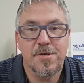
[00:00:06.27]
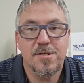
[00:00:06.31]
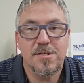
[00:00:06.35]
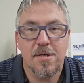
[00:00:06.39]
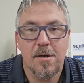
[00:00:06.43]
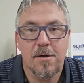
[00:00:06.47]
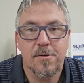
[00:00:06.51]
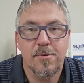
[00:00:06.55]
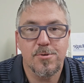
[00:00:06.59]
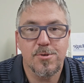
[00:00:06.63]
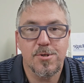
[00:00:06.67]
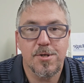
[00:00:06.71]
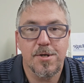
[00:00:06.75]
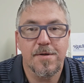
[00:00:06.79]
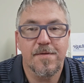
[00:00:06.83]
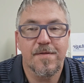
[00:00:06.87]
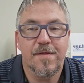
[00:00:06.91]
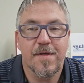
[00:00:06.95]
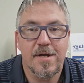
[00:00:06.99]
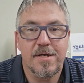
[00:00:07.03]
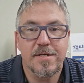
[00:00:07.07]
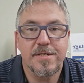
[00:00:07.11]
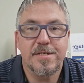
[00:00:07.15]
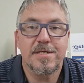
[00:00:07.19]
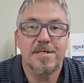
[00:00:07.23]
misunderstood
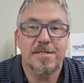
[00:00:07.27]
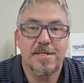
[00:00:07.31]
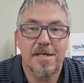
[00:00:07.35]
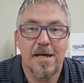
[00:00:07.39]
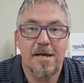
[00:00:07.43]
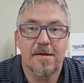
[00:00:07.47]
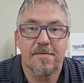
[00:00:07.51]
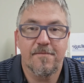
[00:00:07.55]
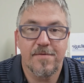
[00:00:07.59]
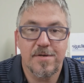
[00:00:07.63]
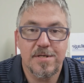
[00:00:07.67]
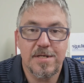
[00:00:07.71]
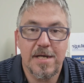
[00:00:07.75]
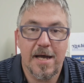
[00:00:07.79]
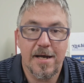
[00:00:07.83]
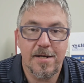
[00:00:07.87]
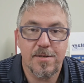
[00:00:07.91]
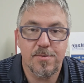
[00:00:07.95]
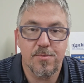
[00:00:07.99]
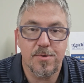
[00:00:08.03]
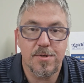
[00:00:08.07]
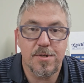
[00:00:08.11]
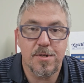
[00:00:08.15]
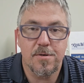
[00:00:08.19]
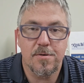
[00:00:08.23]
things inside of a
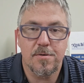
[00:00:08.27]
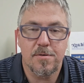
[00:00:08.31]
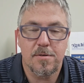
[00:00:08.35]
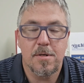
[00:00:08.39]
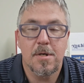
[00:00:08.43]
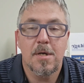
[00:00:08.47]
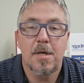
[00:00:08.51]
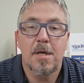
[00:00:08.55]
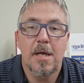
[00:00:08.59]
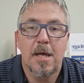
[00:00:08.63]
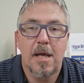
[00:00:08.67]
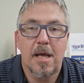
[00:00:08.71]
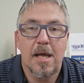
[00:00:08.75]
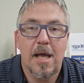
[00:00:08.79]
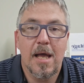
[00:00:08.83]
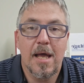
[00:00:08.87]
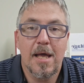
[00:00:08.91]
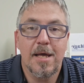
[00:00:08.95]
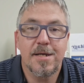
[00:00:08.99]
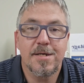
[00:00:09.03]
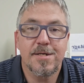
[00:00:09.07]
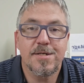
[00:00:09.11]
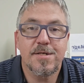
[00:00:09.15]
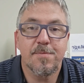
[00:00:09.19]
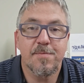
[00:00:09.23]
tax return.
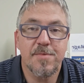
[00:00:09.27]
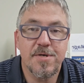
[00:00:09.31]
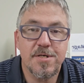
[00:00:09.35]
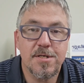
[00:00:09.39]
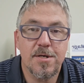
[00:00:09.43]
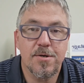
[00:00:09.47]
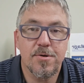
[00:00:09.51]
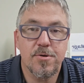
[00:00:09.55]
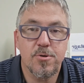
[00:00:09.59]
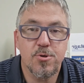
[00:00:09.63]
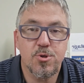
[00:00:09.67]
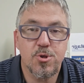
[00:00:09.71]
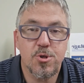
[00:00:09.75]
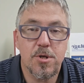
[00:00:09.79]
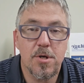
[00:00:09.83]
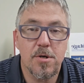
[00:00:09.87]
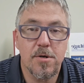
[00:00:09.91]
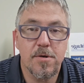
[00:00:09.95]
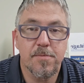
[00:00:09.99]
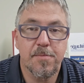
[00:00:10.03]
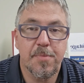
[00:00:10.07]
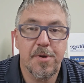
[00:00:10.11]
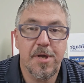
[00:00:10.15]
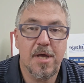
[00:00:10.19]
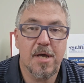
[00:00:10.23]
And it's
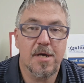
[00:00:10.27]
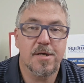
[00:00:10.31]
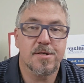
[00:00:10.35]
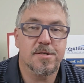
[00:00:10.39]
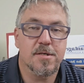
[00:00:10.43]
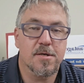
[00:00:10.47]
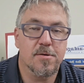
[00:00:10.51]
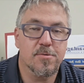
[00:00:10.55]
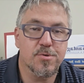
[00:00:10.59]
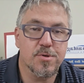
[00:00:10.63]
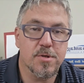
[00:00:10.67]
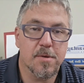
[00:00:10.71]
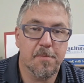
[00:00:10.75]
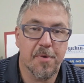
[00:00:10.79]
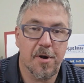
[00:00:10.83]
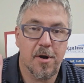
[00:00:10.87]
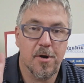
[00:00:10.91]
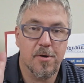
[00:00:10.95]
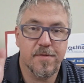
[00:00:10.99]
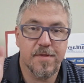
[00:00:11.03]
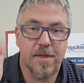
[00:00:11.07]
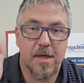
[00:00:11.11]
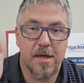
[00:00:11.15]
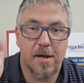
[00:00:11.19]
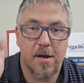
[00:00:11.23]
misunderstood because there's the
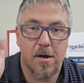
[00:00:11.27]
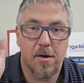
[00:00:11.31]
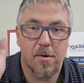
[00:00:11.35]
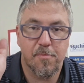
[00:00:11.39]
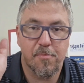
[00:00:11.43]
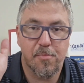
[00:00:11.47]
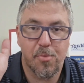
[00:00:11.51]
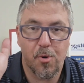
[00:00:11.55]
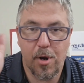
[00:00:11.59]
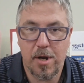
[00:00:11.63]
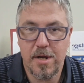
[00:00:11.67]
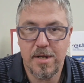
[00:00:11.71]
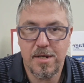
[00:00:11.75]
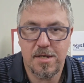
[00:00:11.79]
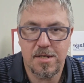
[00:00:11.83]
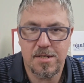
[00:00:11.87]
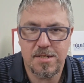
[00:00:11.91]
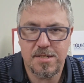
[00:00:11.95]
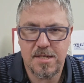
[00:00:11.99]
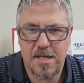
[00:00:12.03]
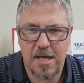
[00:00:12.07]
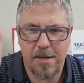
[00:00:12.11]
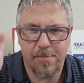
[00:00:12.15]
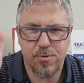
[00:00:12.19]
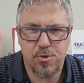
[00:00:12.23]
part that our brain
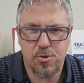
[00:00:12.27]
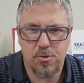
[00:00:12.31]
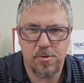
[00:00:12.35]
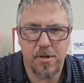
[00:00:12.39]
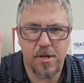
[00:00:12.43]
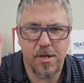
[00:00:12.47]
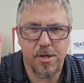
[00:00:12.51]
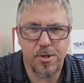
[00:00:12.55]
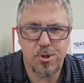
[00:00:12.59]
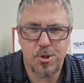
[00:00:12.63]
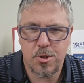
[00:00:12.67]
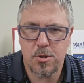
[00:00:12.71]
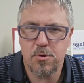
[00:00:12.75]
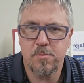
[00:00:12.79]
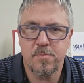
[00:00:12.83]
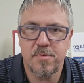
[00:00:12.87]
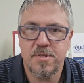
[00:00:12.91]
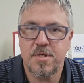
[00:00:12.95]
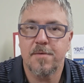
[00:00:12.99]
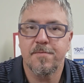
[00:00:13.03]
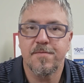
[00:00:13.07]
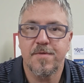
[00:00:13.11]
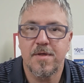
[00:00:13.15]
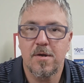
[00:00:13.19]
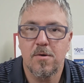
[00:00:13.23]
conceptually assumes
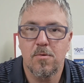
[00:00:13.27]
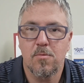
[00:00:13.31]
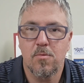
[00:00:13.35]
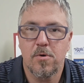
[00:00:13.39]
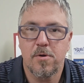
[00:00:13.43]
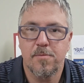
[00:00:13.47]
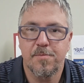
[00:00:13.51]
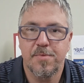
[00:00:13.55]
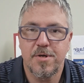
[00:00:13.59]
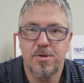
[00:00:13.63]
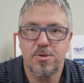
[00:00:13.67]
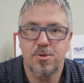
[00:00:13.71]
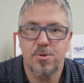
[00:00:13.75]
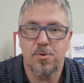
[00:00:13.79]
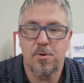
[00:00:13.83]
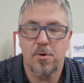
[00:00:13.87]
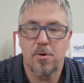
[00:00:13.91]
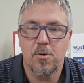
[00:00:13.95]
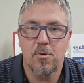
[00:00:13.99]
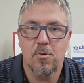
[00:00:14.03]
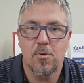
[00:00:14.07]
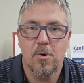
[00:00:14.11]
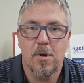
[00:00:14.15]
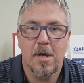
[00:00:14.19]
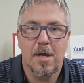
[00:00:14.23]
something would be
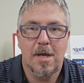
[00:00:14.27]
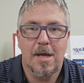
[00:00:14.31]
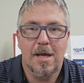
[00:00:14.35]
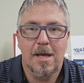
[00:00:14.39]
true,